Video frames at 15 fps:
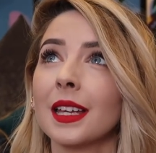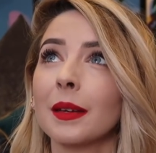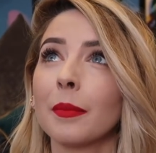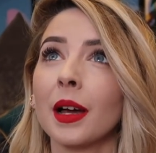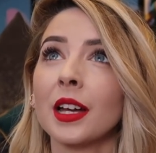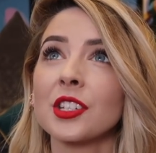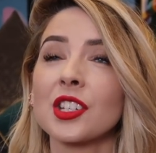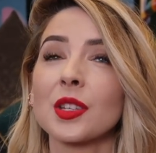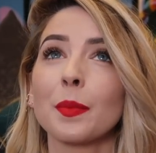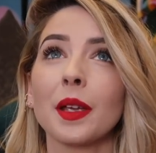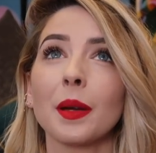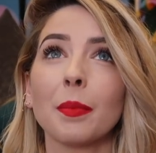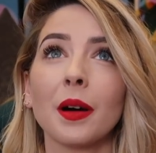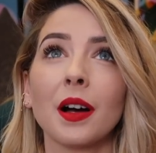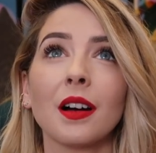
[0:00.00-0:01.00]
It might just
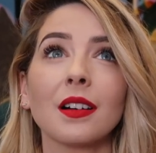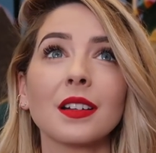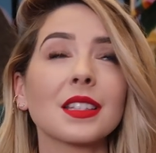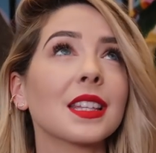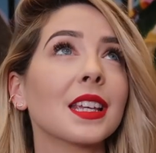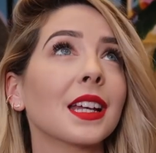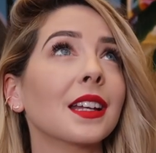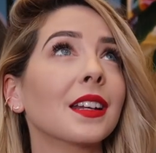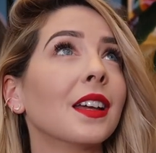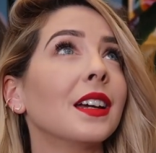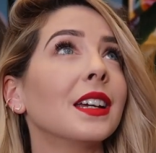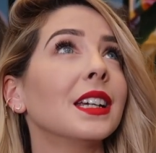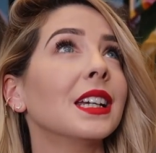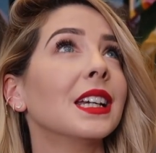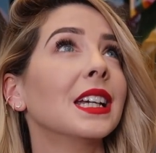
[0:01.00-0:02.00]
be a passing,
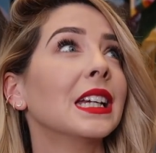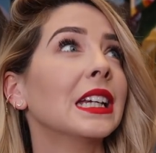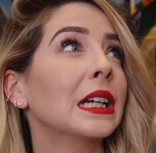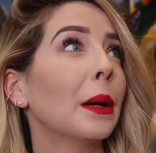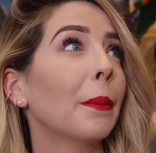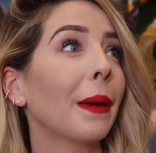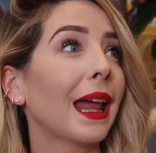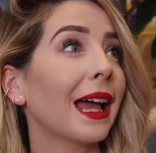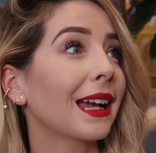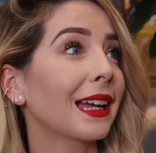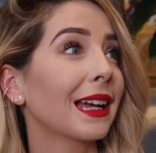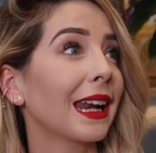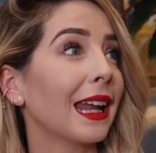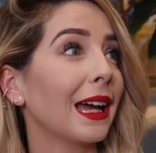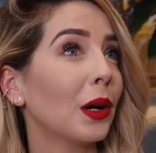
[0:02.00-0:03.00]
like, black
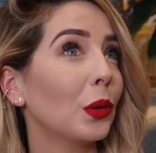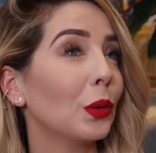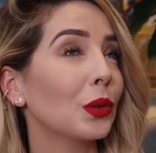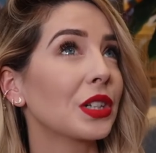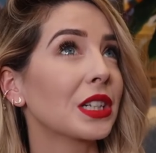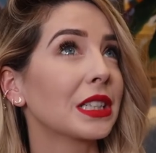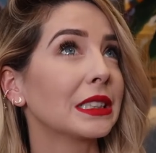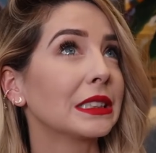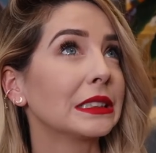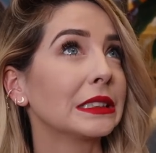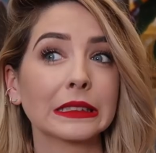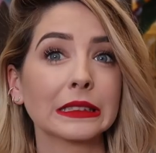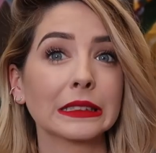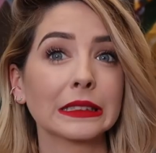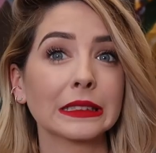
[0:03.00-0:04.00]
cloud.
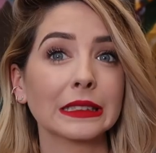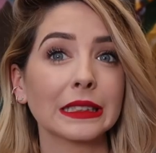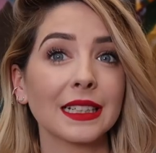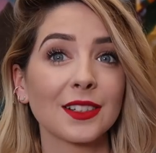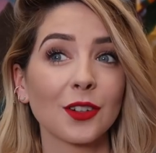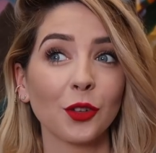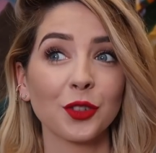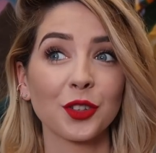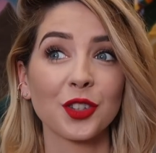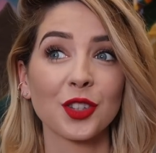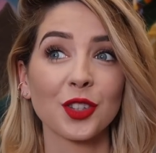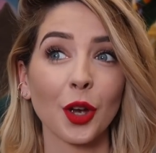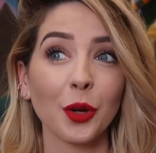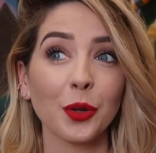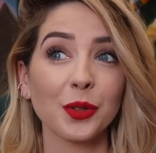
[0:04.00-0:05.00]
It's gone
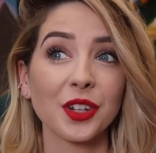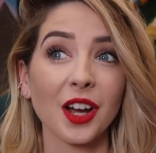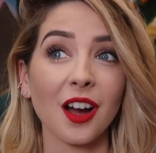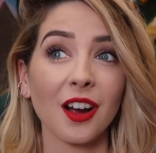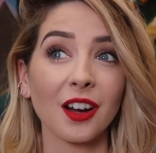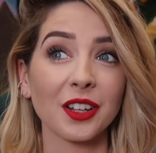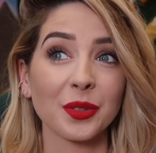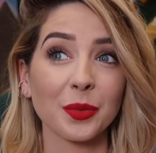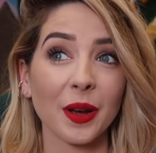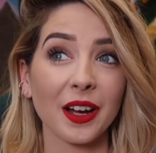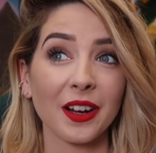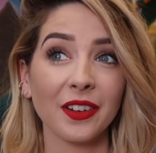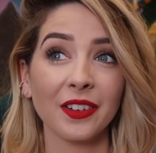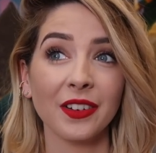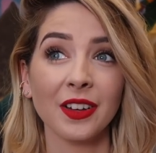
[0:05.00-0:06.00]
so dark as
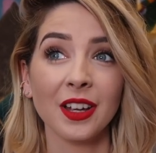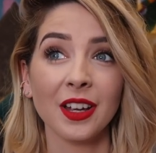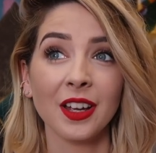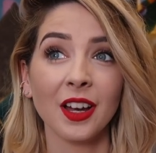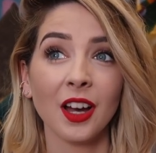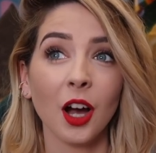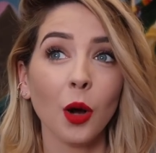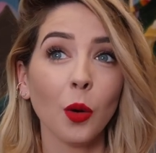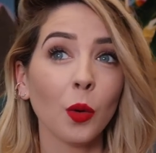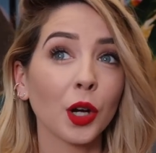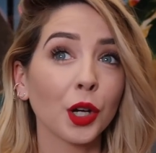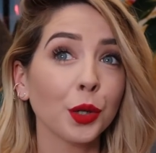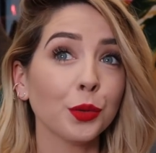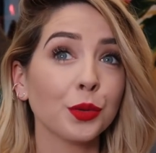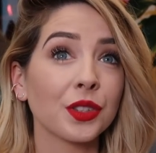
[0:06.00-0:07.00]
well. Oh,
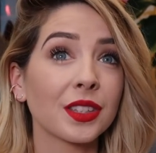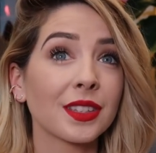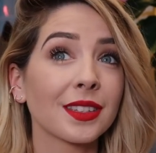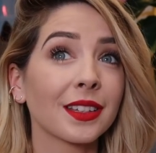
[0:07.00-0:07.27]
a goose!